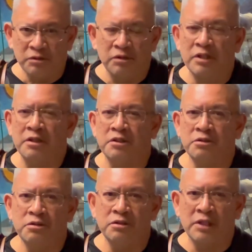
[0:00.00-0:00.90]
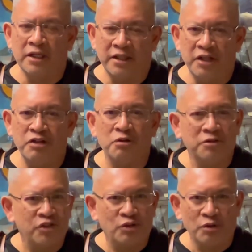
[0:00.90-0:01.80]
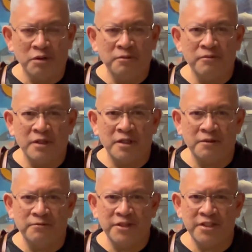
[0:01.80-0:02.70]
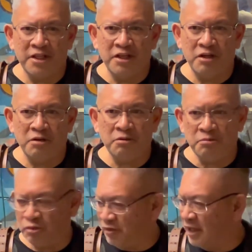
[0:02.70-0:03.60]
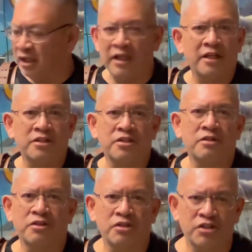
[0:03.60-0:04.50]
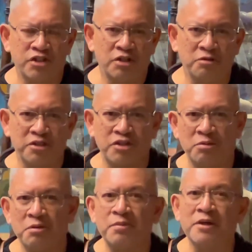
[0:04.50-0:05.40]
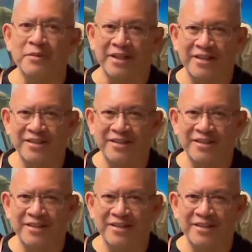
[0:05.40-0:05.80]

Yeah, I think you'll enjoy visiting here. We got a lot to show the general public.